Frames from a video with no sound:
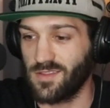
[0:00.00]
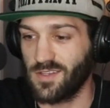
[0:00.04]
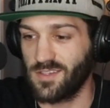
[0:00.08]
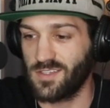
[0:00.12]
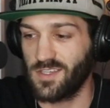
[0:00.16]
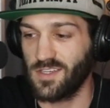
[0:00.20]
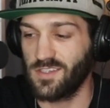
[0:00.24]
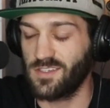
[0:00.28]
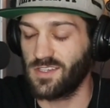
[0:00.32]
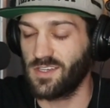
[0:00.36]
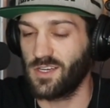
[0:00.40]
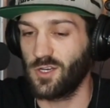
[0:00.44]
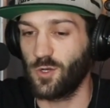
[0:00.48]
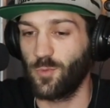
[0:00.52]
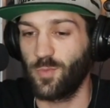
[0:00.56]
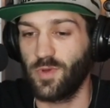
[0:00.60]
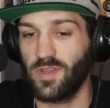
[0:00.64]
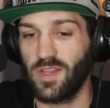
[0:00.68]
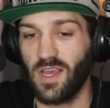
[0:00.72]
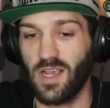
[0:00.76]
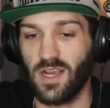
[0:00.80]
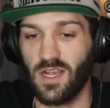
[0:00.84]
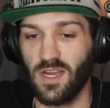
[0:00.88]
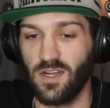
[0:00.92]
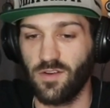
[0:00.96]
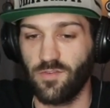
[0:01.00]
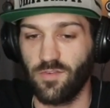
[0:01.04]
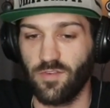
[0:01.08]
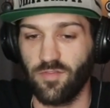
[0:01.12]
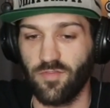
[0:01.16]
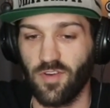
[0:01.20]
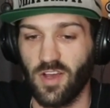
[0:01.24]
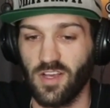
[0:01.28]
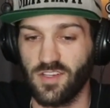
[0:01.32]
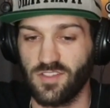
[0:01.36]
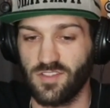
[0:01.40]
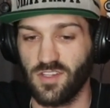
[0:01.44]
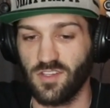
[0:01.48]
This isn't going to be that kind of
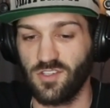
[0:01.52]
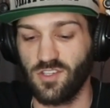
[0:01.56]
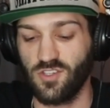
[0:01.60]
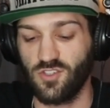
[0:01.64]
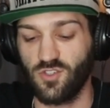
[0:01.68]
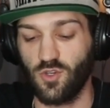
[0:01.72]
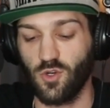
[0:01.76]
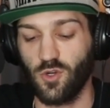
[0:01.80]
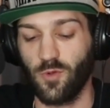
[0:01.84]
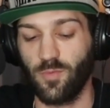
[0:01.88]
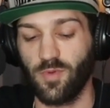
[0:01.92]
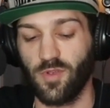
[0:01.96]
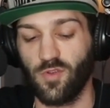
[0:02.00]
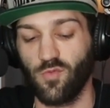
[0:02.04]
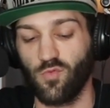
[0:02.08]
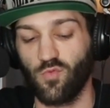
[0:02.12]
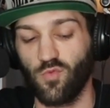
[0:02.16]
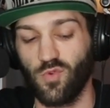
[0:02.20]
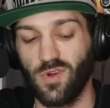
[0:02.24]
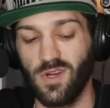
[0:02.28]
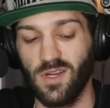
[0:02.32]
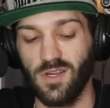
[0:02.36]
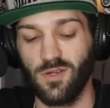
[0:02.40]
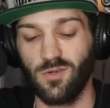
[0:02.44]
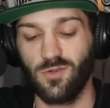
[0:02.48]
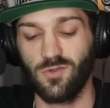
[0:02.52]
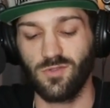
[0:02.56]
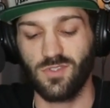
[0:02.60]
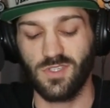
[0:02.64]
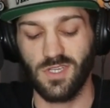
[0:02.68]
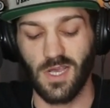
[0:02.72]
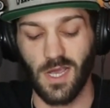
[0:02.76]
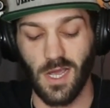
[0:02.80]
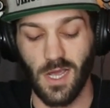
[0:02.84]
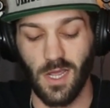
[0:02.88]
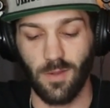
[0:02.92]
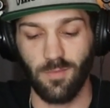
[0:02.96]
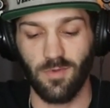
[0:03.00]
advice. This is going to be real
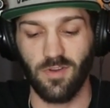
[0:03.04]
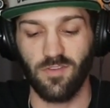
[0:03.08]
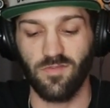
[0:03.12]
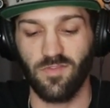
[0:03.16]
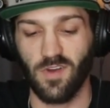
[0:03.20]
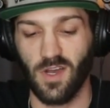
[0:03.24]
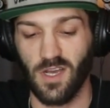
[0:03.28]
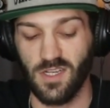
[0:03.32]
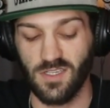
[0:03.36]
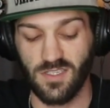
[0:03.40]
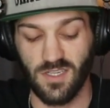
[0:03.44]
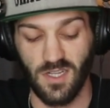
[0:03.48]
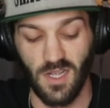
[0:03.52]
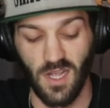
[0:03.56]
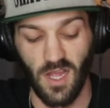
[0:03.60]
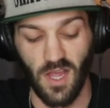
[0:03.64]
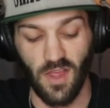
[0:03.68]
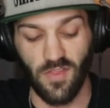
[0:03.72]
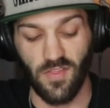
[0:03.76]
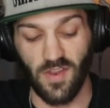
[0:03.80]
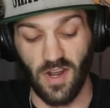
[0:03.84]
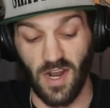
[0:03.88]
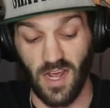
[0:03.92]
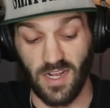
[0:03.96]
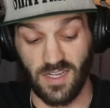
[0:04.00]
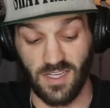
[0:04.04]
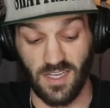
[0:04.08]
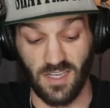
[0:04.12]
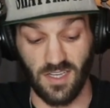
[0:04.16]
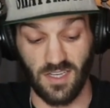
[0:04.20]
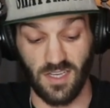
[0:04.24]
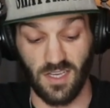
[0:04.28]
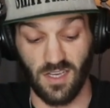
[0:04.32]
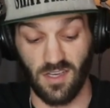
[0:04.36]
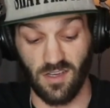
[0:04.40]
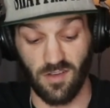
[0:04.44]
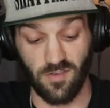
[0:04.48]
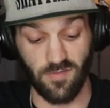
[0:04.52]
time advice that I can
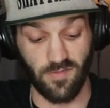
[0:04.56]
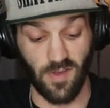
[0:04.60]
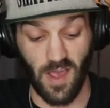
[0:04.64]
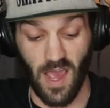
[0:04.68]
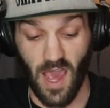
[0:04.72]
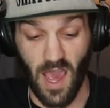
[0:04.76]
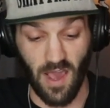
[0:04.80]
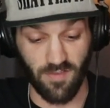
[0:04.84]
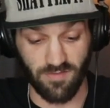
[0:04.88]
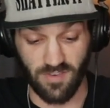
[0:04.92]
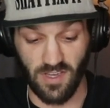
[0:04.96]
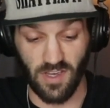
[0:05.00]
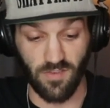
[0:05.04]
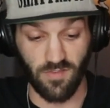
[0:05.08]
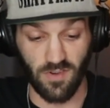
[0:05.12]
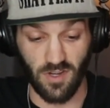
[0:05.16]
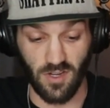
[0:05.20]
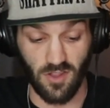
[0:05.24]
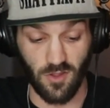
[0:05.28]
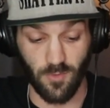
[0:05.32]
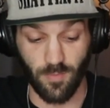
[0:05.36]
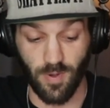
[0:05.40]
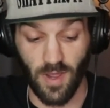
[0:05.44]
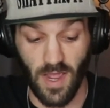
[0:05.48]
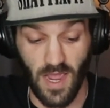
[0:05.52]
give, have given in the